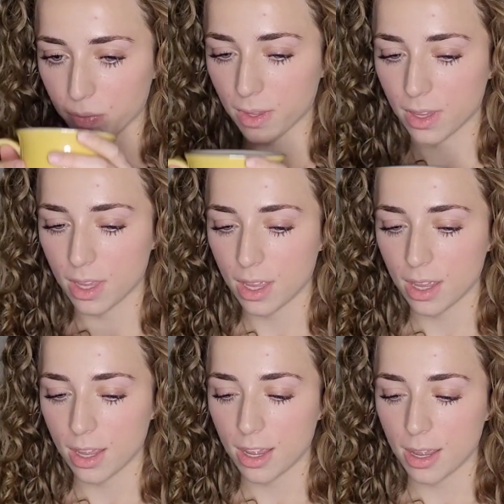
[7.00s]

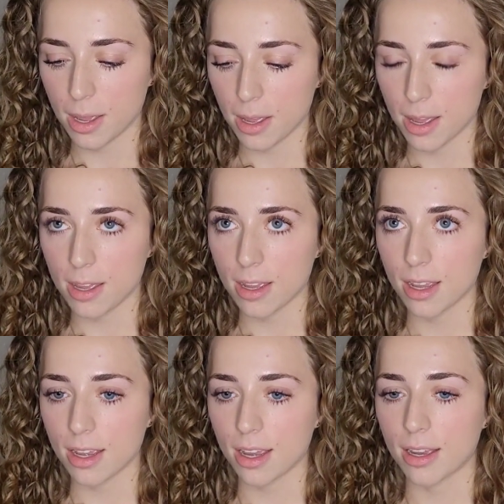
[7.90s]

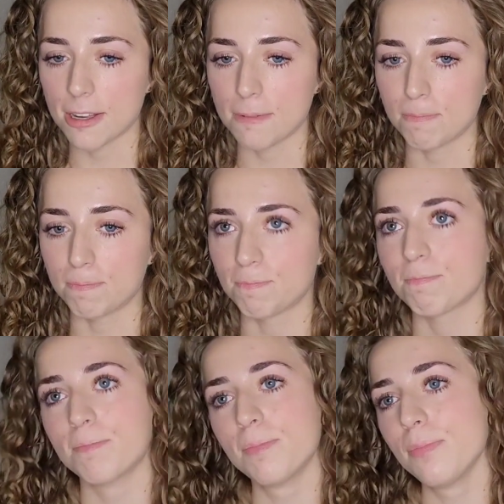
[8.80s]

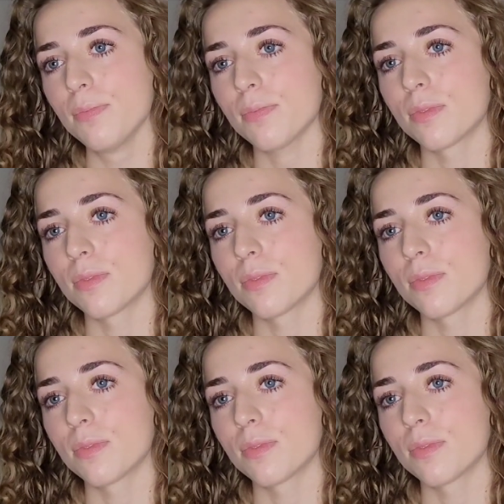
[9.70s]
Nothing is said.